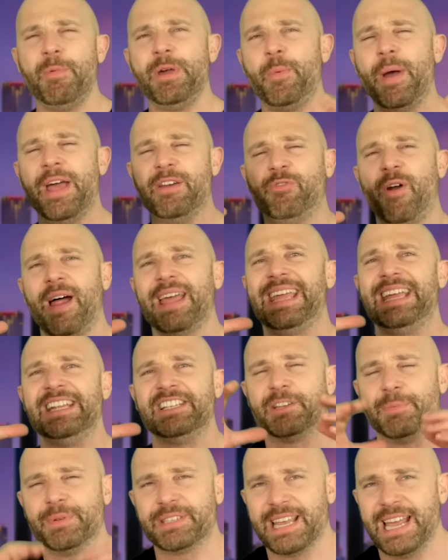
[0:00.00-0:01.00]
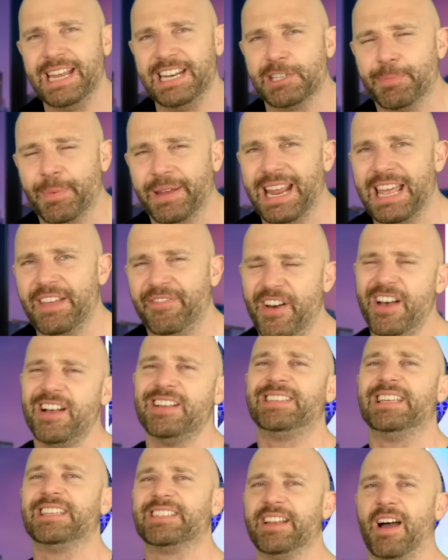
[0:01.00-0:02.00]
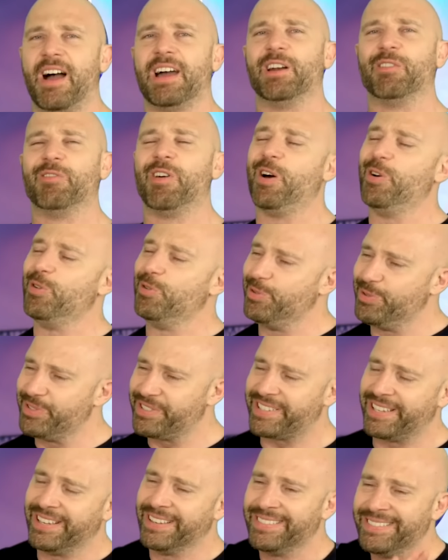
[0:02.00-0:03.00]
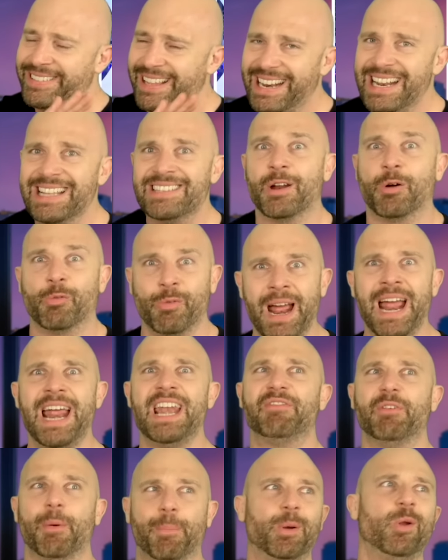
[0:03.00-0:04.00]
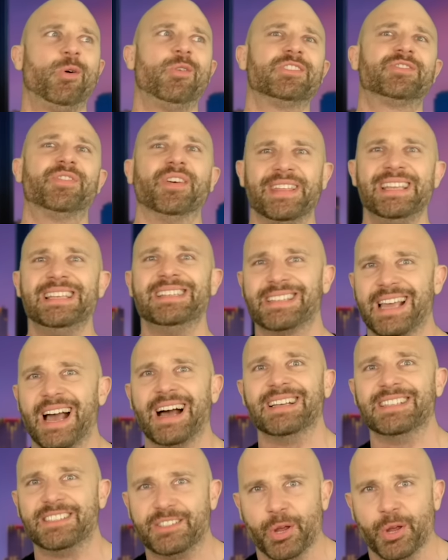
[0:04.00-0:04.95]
we went right into Mercedes Moné versus Nyla Rose, and it's a round of applause for these guys